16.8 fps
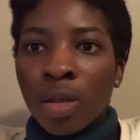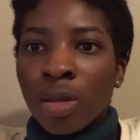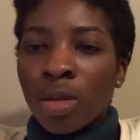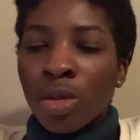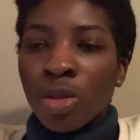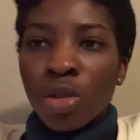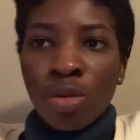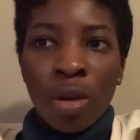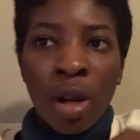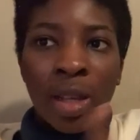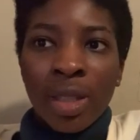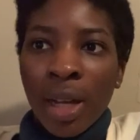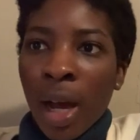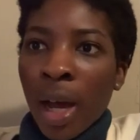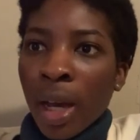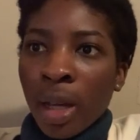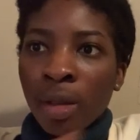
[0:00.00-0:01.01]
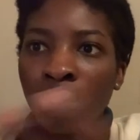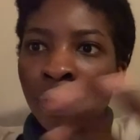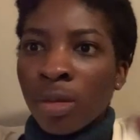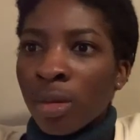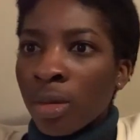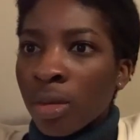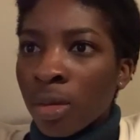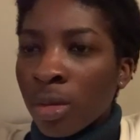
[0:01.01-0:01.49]
suit and tie,
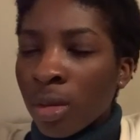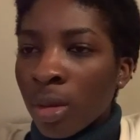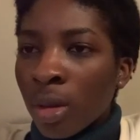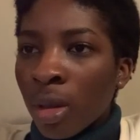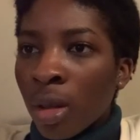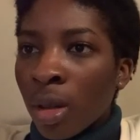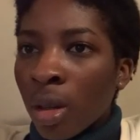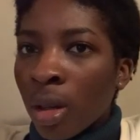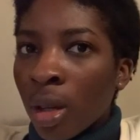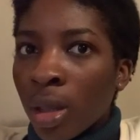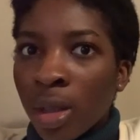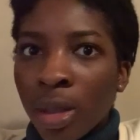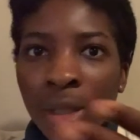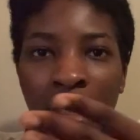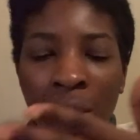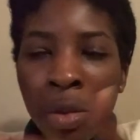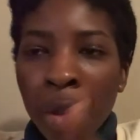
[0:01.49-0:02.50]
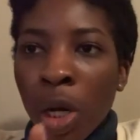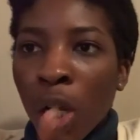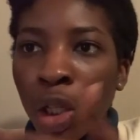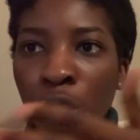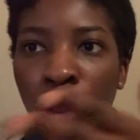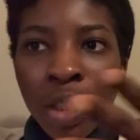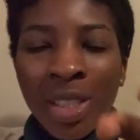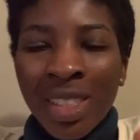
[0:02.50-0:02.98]
same
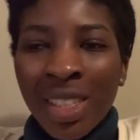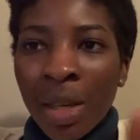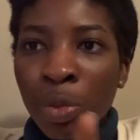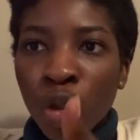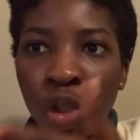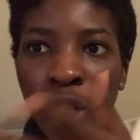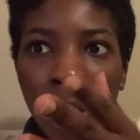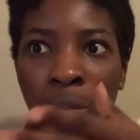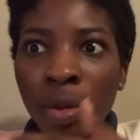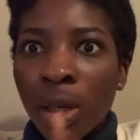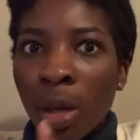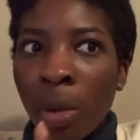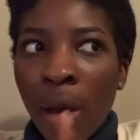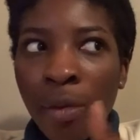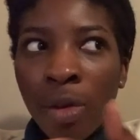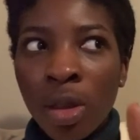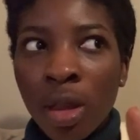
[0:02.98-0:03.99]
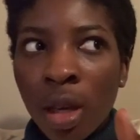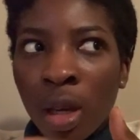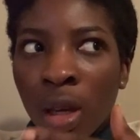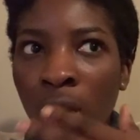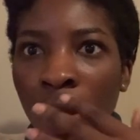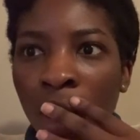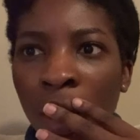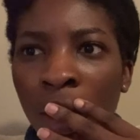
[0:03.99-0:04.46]
color, same shape, same everything.